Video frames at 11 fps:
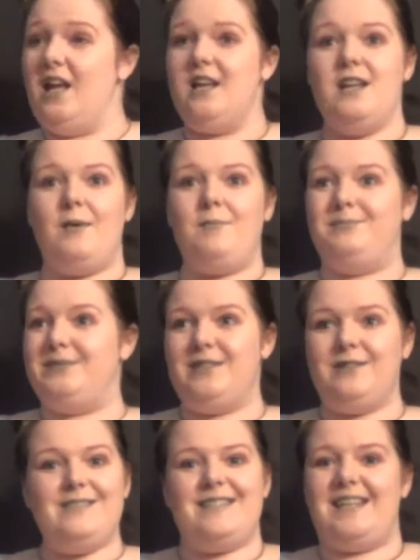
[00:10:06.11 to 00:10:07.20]
Nope,
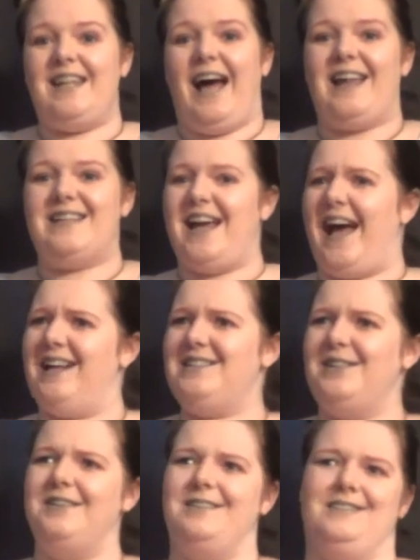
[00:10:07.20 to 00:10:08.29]
don't see that at
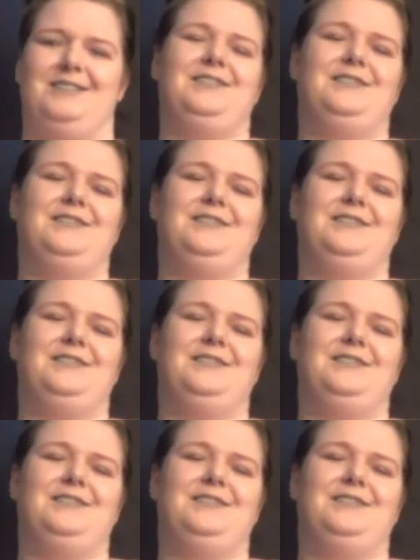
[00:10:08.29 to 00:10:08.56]
all.